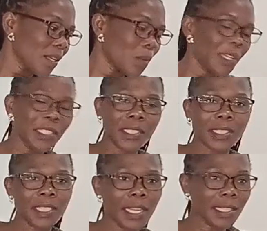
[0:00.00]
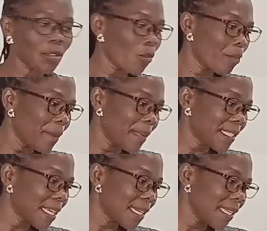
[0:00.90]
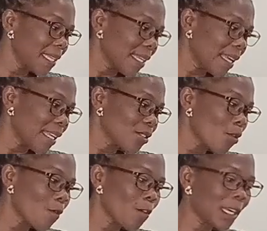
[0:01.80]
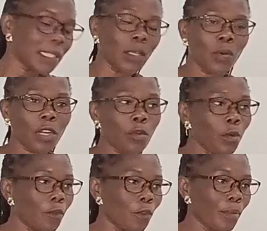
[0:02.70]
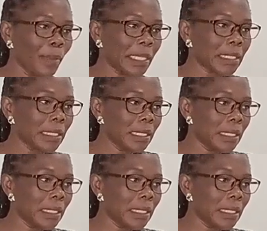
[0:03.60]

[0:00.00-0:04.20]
which is seen as complementary and all focusing on rural development.